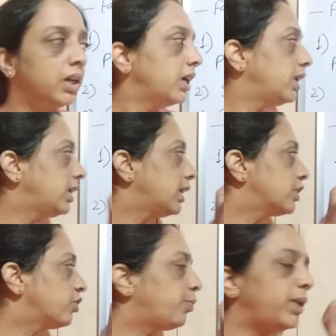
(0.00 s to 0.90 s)
In case
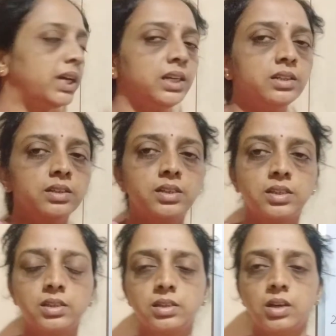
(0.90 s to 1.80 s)
of
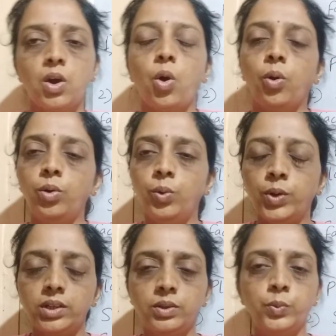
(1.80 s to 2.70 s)
plains, all
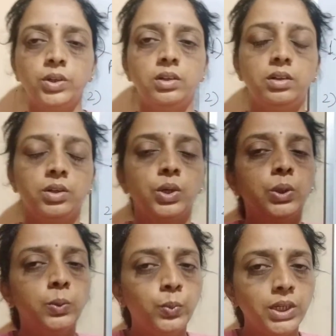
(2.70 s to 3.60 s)
over the world,
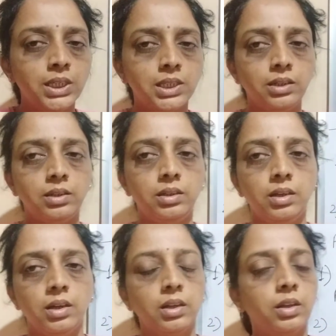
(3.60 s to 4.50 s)
we see
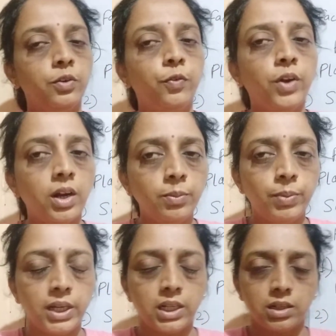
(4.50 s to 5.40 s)
the flood
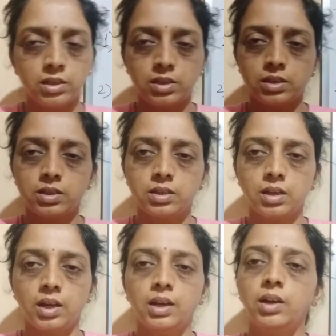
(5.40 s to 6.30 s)
plains
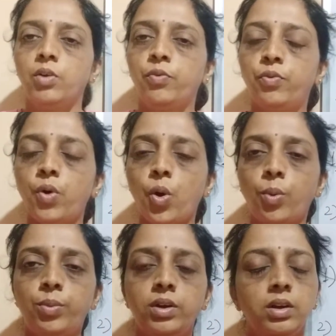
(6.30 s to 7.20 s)

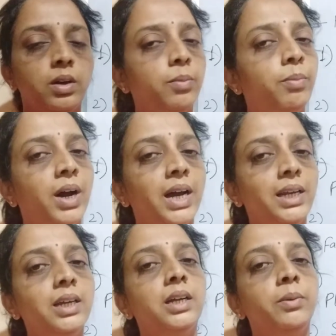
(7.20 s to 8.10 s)
formed by
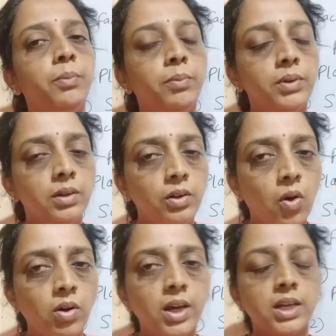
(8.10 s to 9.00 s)

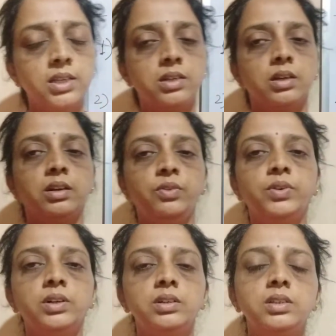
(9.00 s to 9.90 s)
longest
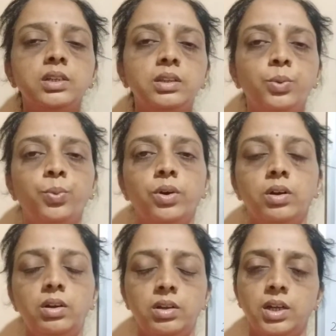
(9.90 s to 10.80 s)
rivers in the
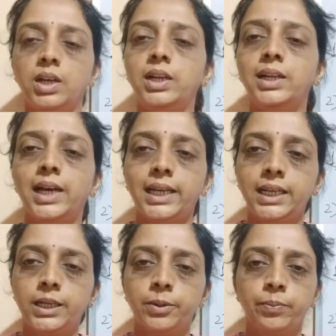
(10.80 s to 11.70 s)
world like
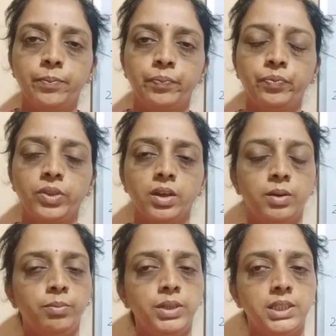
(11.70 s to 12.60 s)

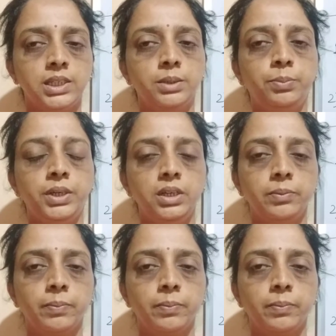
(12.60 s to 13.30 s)
Mississippi,